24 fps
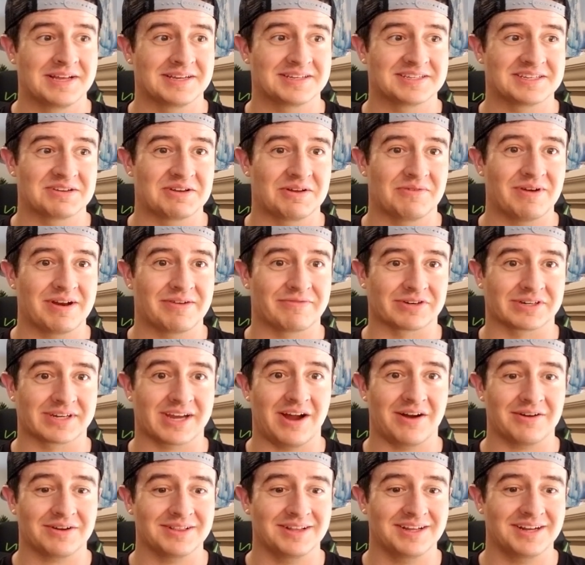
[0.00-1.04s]
Has anyone ever
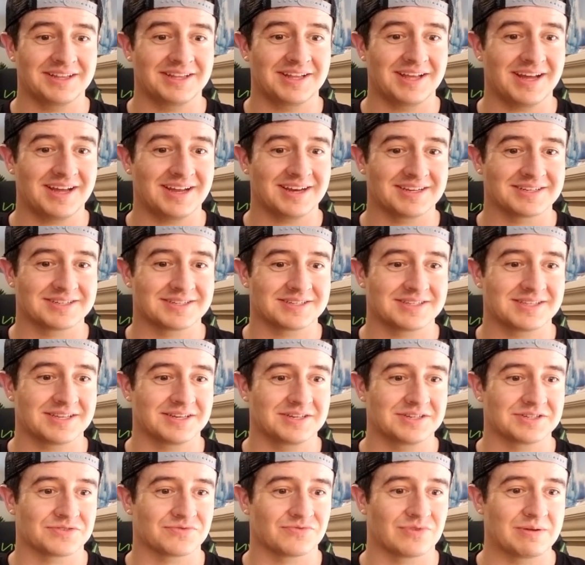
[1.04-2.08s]
calculated that? Has this
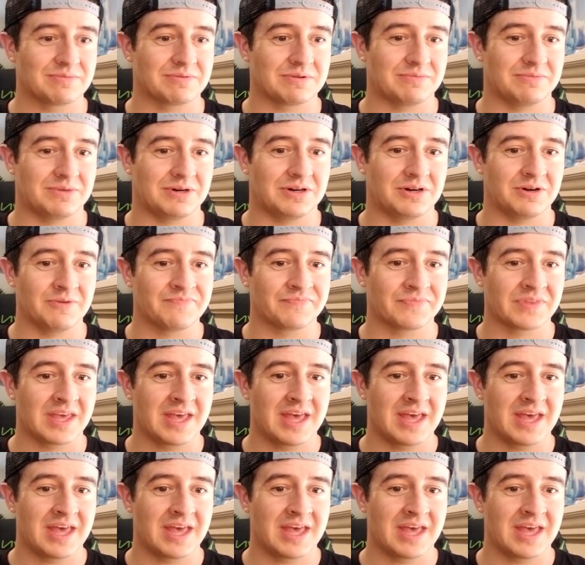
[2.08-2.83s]
thing just ripped them all?